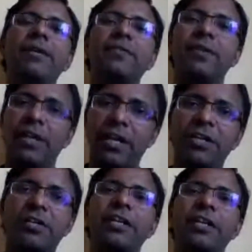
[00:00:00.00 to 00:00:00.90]

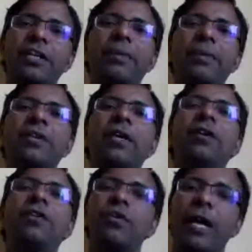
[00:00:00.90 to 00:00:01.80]
database, a relational
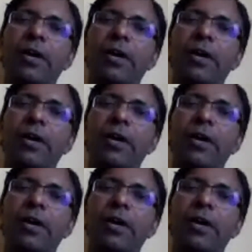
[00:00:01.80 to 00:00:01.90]
database.